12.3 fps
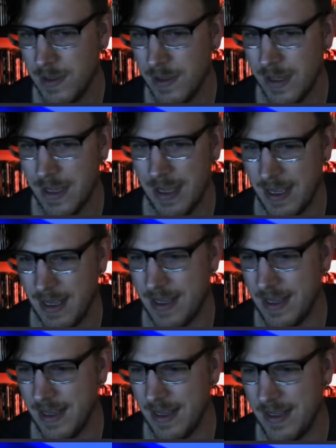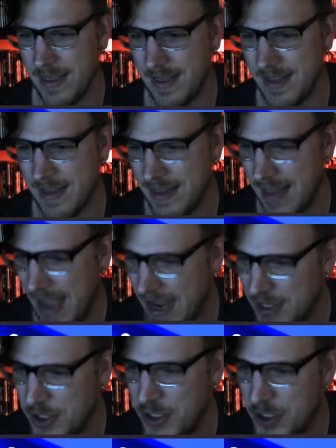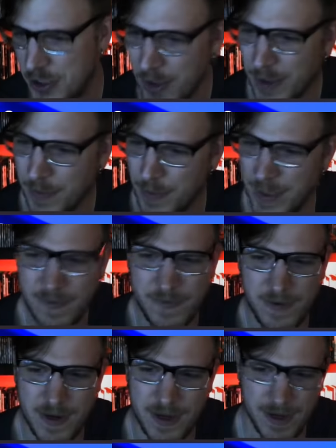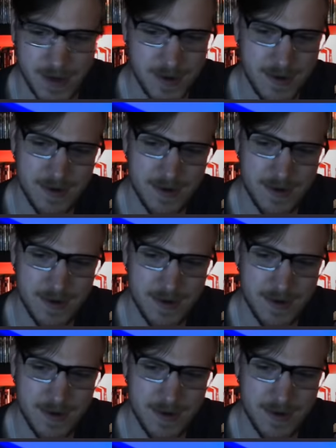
Like, that should be fun.